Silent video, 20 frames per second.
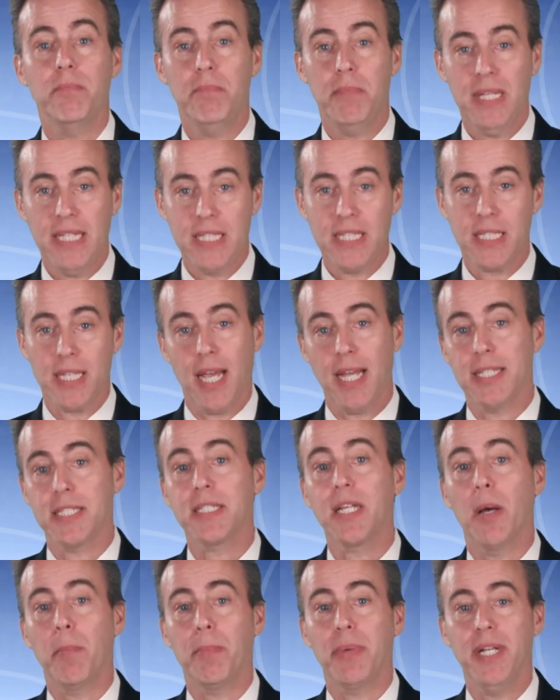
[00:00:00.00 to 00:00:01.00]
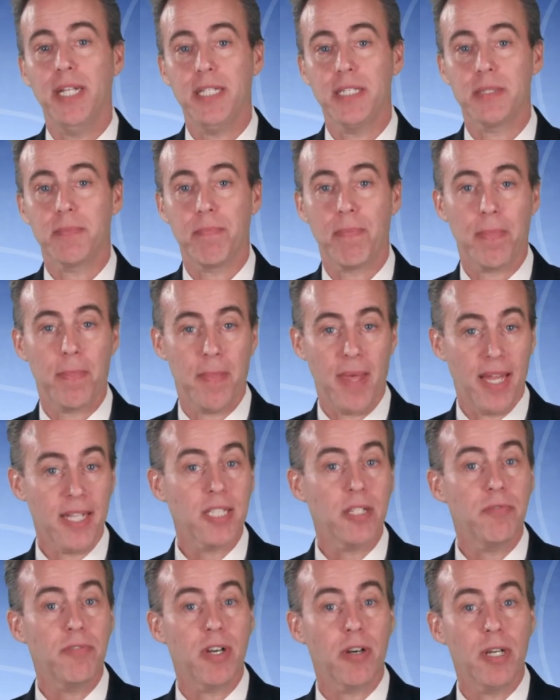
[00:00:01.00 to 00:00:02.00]
mid-sized companies.
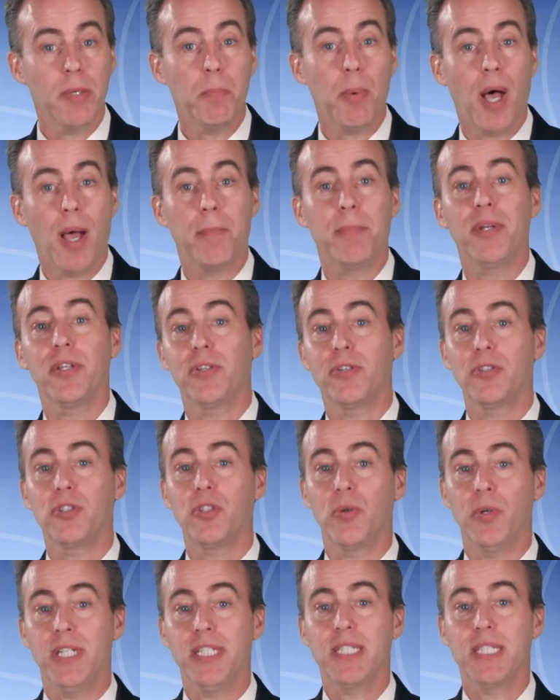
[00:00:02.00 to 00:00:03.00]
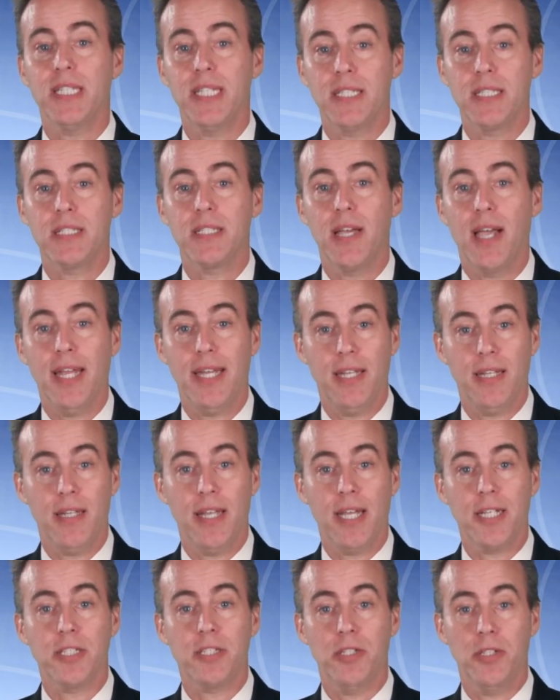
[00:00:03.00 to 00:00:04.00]
That's a very popular choice inside
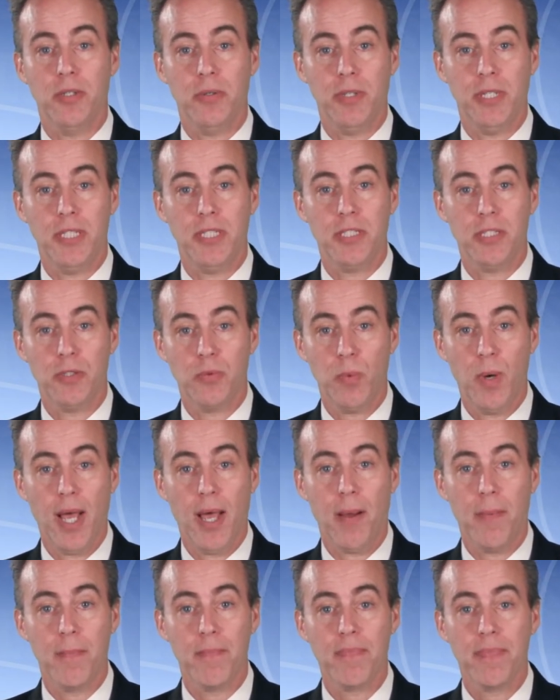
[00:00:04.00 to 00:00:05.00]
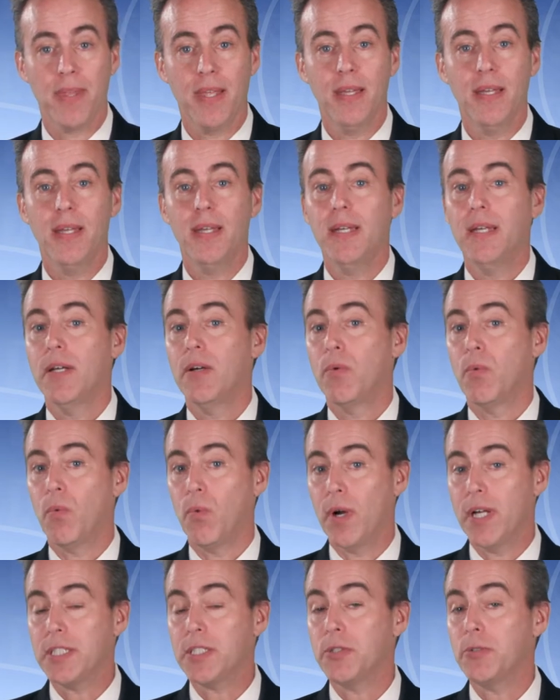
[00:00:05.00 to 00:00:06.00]
indexed annuities as well.
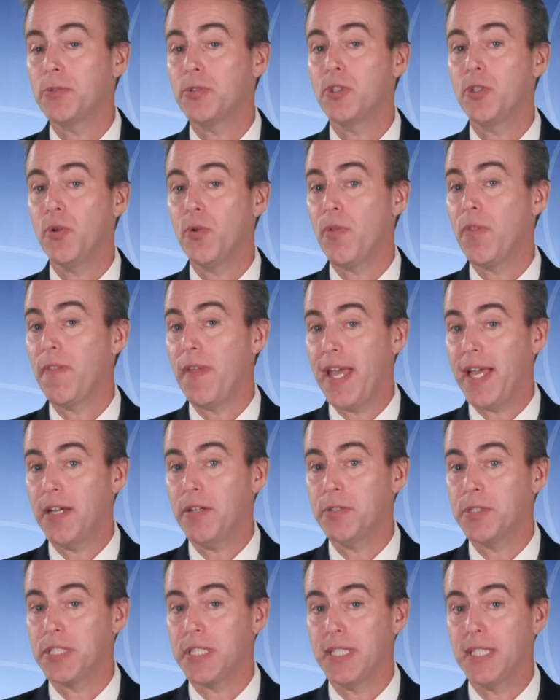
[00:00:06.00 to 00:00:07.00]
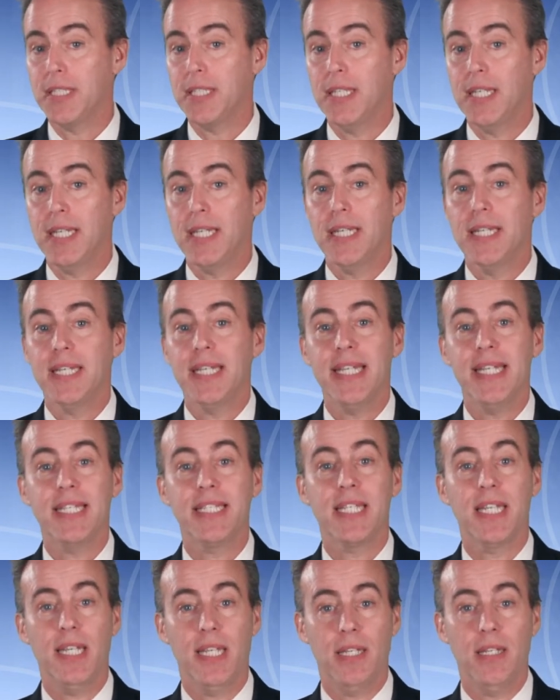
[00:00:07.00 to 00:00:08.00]
Russell 2000
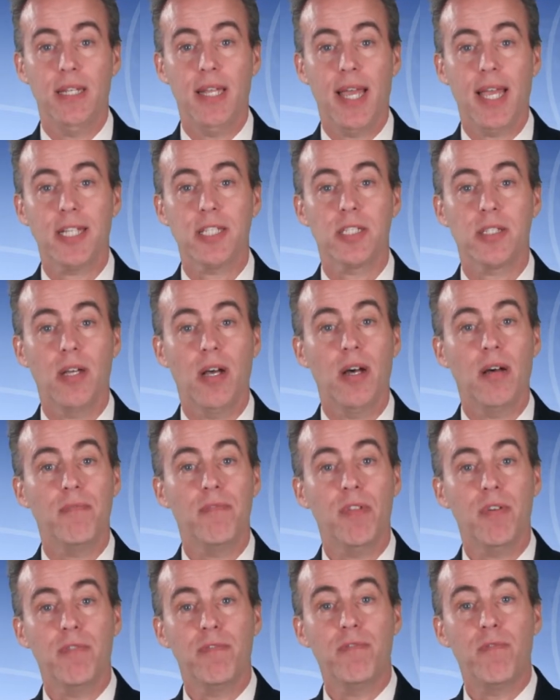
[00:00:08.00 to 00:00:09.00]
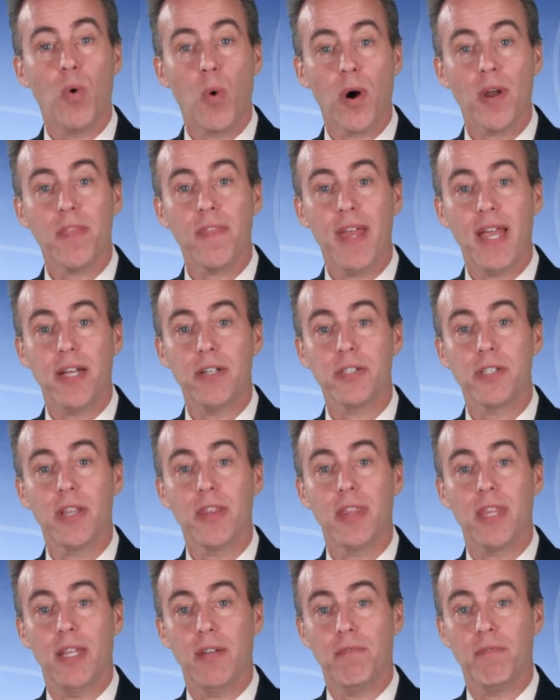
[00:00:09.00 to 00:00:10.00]
is an index of the
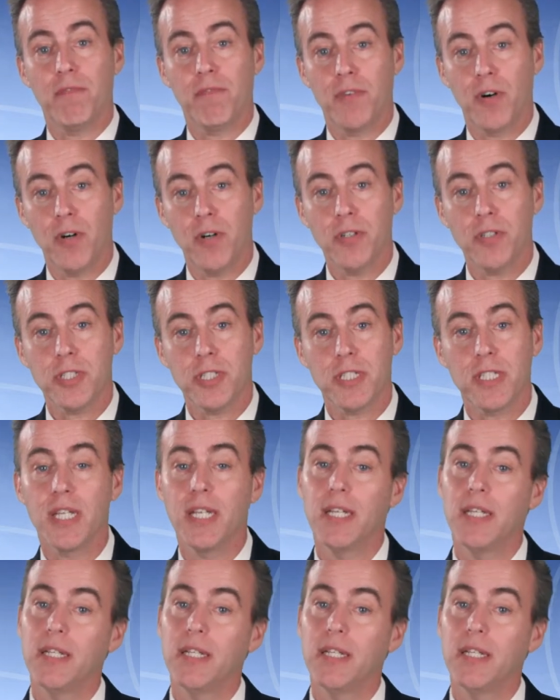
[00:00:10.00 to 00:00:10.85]
4,001st